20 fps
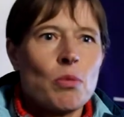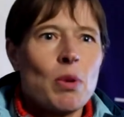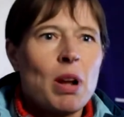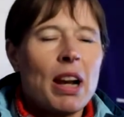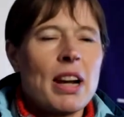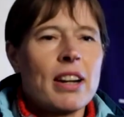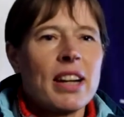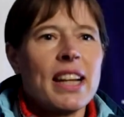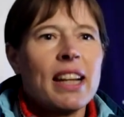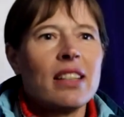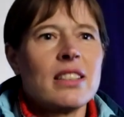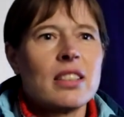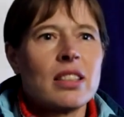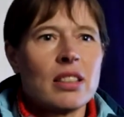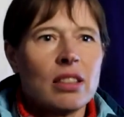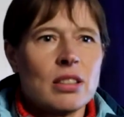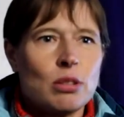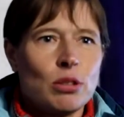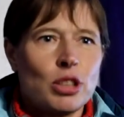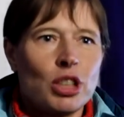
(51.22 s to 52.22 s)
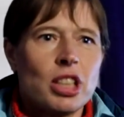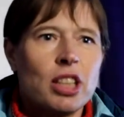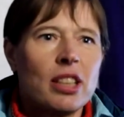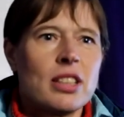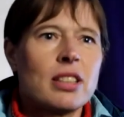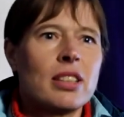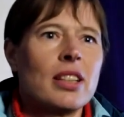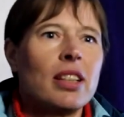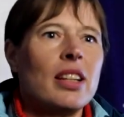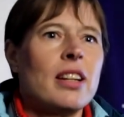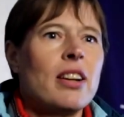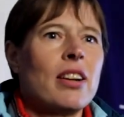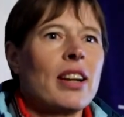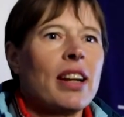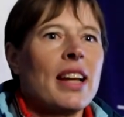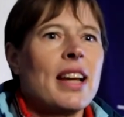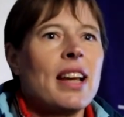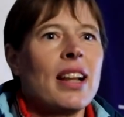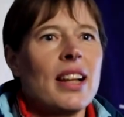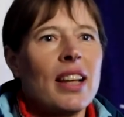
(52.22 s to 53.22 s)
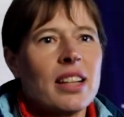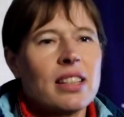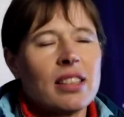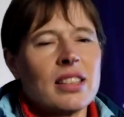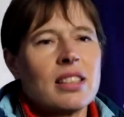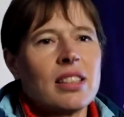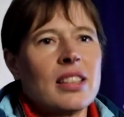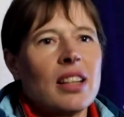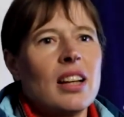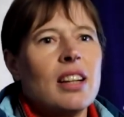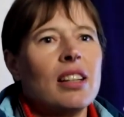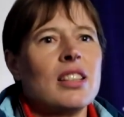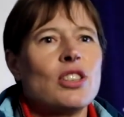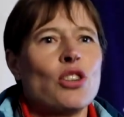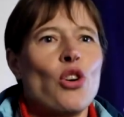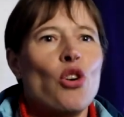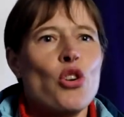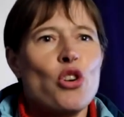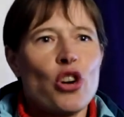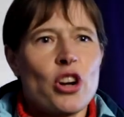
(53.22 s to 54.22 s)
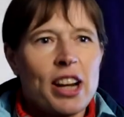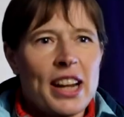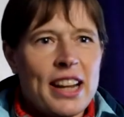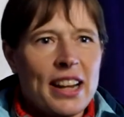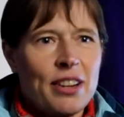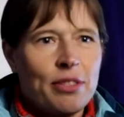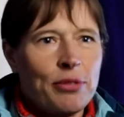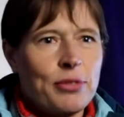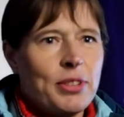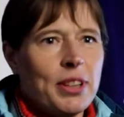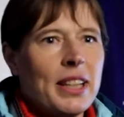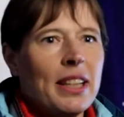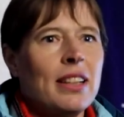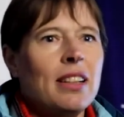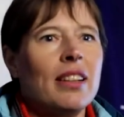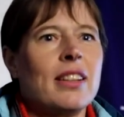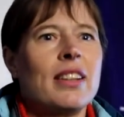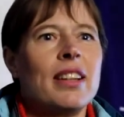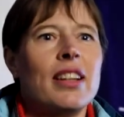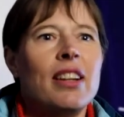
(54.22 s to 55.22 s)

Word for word: well, real soldiers in real exercise, on real field,